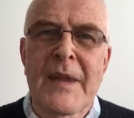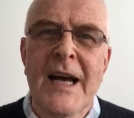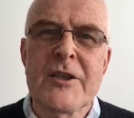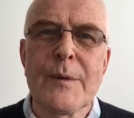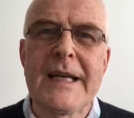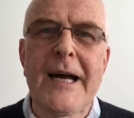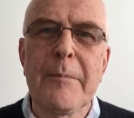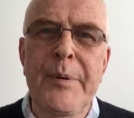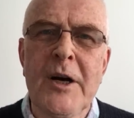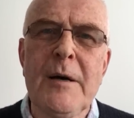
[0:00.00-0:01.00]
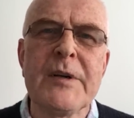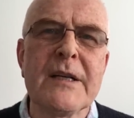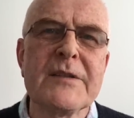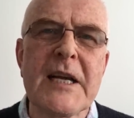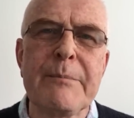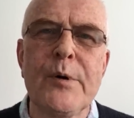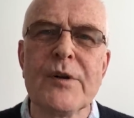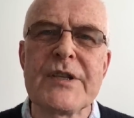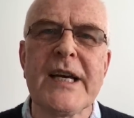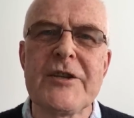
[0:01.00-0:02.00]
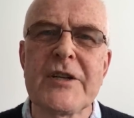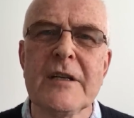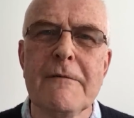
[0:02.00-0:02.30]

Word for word: and to allow permanent deportation